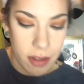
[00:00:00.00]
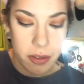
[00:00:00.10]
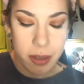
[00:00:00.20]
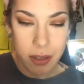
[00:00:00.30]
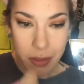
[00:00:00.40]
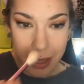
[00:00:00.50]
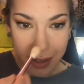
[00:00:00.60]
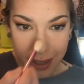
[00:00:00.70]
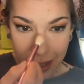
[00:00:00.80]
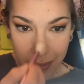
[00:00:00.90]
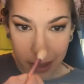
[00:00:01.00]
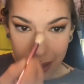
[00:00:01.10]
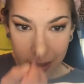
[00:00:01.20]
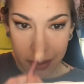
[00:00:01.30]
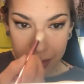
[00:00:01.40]
I'll do a little bit like on my
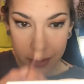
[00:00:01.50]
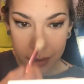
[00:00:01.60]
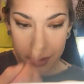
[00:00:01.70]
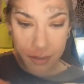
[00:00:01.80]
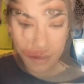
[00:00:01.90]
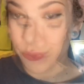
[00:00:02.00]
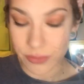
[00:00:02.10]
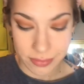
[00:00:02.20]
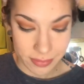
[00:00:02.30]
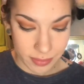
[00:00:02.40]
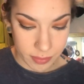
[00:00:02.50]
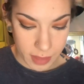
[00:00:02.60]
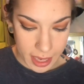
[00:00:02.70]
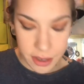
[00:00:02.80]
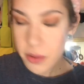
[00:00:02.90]
nose.
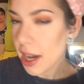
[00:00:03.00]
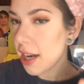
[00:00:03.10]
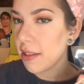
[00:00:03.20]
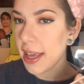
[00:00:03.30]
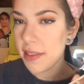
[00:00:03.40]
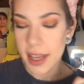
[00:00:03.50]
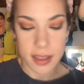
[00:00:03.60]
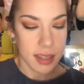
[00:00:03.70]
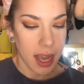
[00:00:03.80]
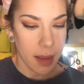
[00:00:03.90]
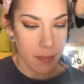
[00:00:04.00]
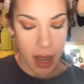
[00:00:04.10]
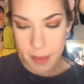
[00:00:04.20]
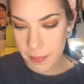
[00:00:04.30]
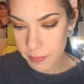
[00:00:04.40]
I do kind of like this.
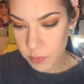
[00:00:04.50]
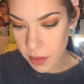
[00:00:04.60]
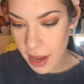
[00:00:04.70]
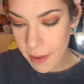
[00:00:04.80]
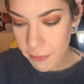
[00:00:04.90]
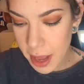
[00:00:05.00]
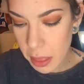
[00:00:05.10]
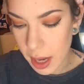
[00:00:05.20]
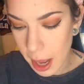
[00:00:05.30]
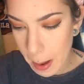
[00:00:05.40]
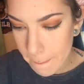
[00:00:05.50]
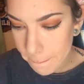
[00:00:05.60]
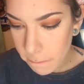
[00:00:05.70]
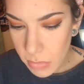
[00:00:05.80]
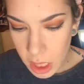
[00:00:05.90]
I've got faith in it.
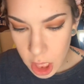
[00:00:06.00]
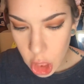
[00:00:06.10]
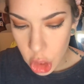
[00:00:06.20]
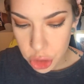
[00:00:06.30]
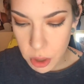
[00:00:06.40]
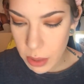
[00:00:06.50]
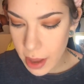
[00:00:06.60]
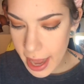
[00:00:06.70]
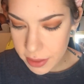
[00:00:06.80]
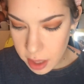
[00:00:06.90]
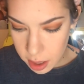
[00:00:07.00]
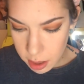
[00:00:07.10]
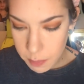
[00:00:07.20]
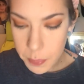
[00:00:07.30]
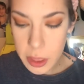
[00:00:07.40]
So I will add
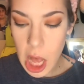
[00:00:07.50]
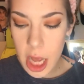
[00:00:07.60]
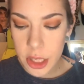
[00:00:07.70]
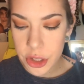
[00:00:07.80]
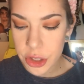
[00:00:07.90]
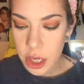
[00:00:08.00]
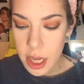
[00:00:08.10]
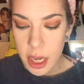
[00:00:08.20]
the blush.